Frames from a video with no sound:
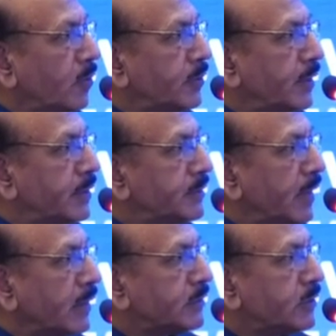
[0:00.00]
or there is
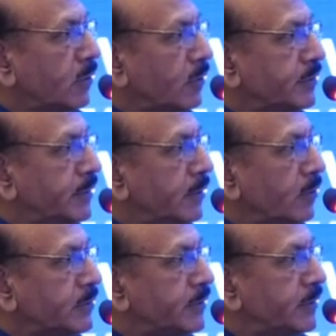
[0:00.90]
extra
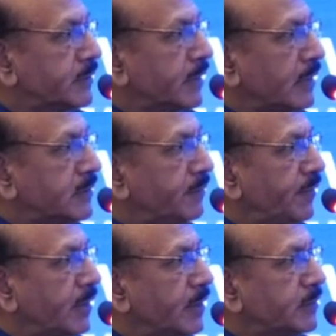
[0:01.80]
osseous
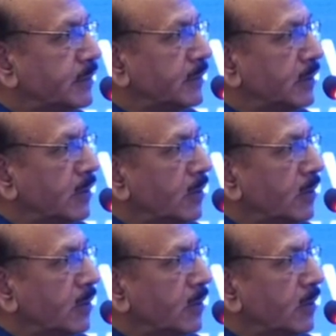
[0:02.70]
calcification,